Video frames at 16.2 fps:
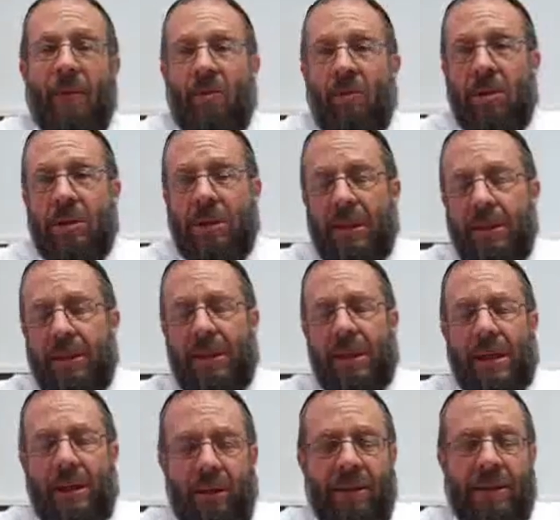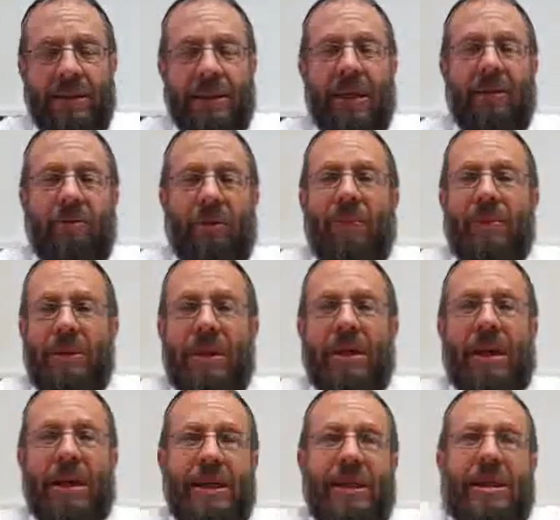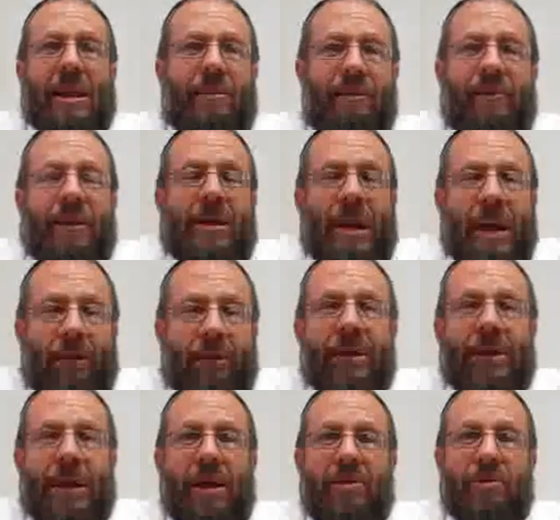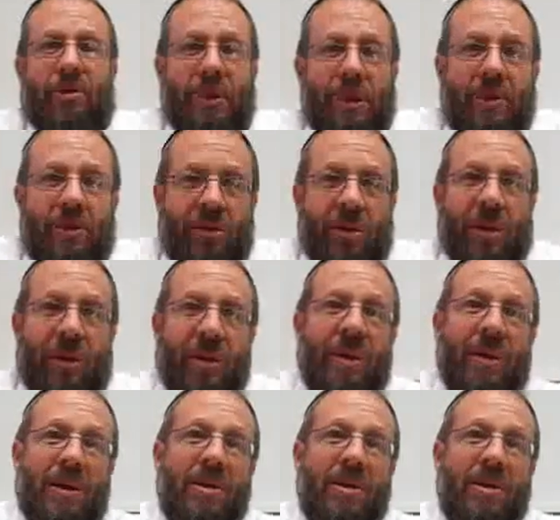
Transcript: which not only does not represent any type of an inherent contradiction